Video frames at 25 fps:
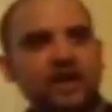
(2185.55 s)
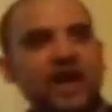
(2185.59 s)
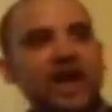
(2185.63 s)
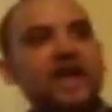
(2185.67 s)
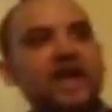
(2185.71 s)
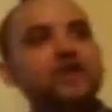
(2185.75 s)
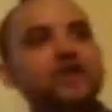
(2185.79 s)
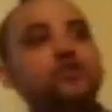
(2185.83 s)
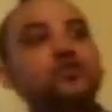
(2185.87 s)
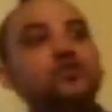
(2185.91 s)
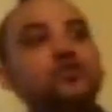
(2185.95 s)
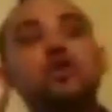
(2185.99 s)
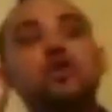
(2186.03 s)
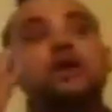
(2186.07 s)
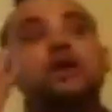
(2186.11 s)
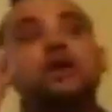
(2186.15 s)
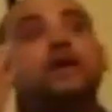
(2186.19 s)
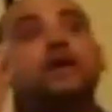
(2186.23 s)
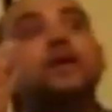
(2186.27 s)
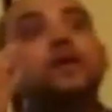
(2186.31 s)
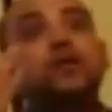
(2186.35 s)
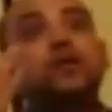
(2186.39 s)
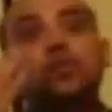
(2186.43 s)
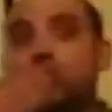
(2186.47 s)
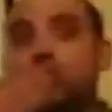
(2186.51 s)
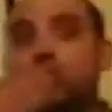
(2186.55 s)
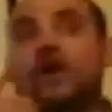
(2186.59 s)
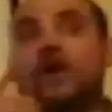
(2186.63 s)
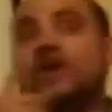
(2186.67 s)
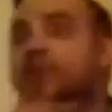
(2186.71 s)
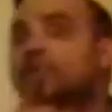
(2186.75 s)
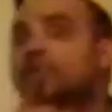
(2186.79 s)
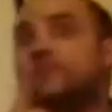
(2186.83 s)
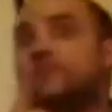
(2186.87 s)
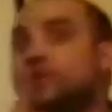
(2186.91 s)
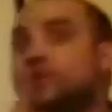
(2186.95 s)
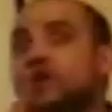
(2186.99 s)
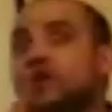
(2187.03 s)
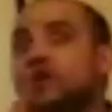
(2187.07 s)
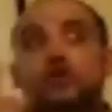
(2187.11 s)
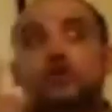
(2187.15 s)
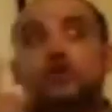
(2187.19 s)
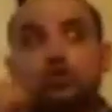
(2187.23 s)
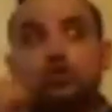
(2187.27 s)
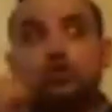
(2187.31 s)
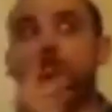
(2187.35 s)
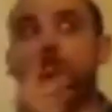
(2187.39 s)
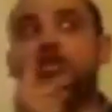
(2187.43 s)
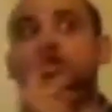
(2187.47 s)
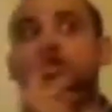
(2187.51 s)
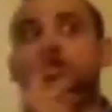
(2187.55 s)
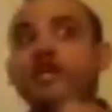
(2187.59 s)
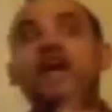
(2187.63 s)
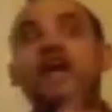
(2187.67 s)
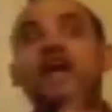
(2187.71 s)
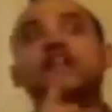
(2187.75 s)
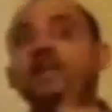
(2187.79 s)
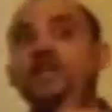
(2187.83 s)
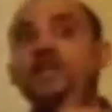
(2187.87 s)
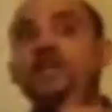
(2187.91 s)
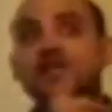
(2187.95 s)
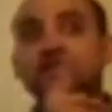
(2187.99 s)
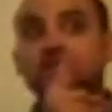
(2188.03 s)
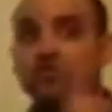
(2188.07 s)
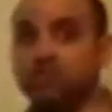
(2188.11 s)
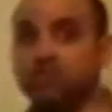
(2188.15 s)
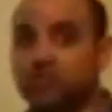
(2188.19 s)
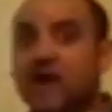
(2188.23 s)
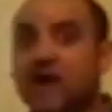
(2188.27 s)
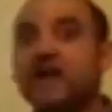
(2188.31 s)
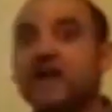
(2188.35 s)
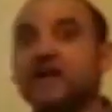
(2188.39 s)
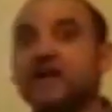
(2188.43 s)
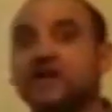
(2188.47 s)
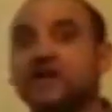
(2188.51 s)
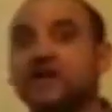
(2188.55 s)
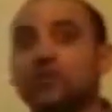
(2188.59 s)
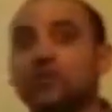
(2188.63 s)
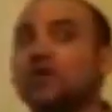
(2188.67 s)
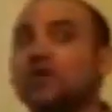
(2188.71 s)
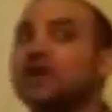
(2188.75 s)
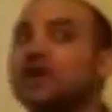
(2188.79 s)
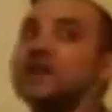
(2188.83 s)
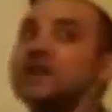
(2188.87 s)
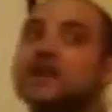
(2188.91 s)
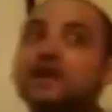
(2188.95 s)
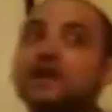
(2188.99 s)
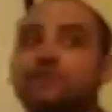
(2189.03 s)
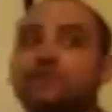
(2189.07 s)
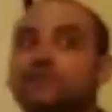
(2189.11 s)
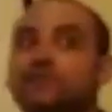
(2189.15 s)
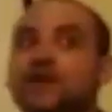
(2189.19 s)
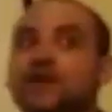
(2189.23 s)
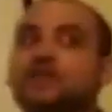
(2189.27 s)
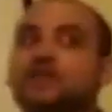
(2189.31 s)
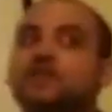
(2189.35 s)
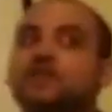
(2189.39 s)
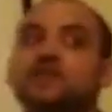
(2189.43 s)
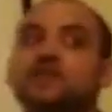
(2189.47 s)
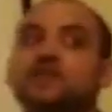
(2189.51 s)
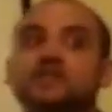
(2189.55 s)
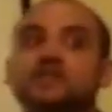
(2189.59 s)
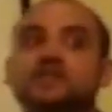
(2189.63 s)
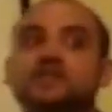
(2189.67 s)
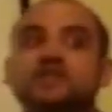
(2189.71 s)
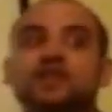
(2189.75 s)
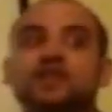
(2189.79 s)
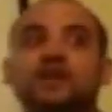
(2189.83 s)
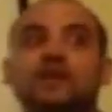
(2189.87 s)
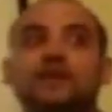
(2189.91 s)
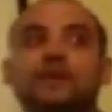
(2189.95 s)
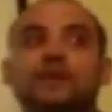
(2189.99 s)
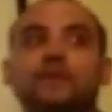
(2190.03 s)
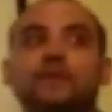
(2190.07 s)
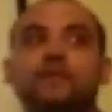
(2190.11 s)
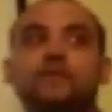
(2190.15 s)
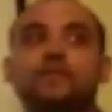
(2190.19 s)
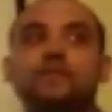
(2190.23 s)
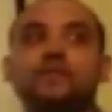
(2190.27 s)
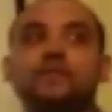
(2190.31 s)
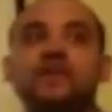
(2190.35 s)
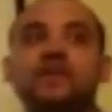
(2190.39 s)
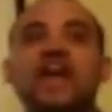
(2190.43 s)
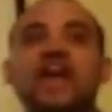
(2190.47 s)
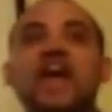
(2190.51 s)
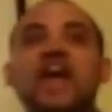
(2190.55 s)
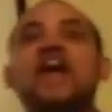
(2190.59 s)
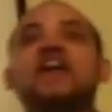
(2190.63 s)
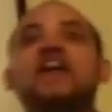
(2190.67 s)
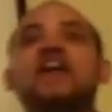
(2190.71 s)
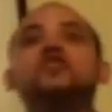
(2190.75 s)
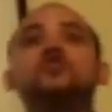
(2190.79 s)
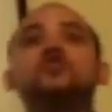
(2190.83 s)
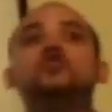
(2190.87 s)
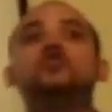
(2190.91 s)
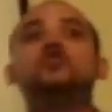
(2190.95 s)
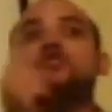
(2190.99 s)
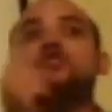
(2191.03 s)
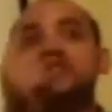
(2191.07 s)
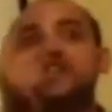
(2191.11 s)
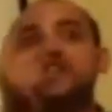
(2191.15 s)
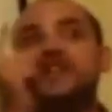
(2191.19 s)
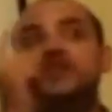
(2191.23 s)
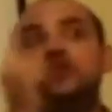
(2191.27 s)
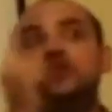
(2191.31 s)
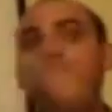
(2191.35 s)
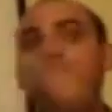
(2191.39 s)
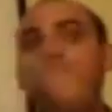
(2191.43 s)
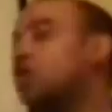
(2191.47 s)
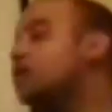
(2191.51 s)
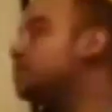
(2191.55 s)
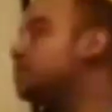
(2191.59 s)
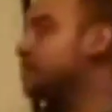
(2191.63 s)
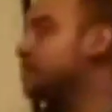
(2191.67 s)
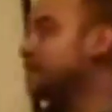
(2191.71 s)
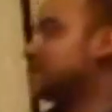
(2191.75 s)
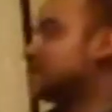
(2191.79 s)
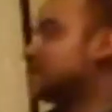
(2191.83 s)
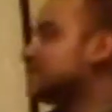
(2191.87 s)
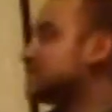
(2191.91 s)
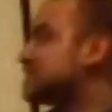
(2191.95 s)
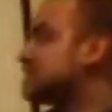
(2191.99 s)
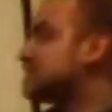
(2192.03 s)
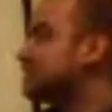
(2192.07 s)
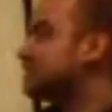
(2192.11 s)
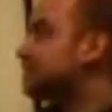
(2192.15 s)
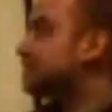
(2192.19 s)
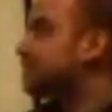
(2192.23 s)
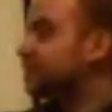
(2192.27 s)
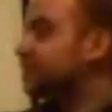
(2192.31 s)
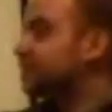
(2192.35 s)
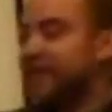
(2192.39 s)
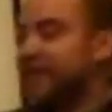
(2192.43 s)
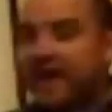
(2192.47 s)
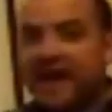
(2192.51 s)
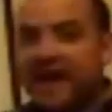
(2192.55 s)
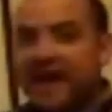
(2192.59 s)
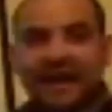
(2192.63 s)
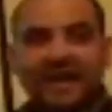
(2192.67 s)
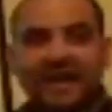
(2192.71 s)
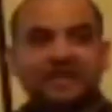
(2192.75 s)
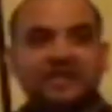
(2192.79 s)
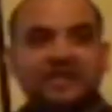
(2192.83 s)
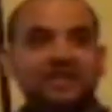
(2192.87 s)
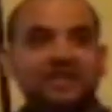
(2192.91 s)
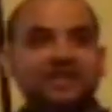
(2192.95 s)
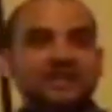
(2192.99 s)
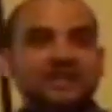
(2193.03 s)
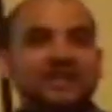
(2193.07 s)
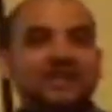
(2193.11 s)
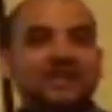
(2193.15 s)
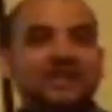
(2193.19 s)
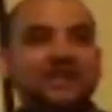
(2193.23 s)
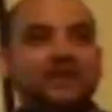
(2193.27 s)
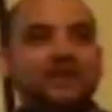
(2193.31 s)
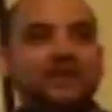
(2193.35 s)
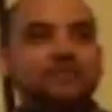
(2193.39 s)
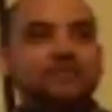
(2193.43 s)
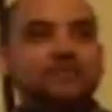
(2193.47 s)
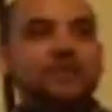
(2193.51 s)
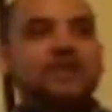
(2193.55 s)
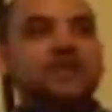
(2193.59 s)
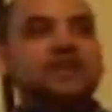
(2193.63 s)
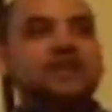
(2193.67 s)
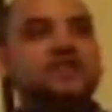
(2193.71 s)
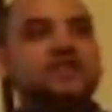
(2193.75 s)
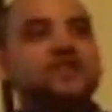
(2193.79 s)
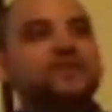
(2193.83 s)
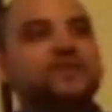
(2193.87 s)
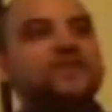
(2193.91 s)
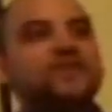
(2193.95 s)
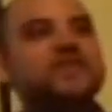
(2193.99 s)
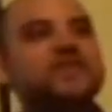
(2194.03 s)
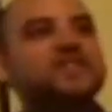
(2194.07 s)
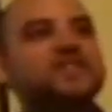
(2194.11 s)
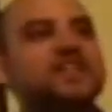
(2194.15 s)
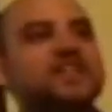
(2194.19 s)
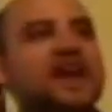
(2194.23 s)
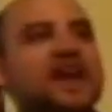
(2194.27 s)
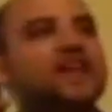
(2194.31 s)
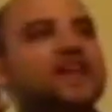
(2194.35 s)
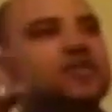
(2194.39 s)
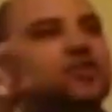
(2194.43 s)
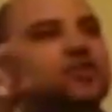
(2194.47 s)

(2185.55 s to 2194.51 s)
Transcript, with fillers: and you're what if Christianity is right? What if it is? And you said no because of that, because of a sign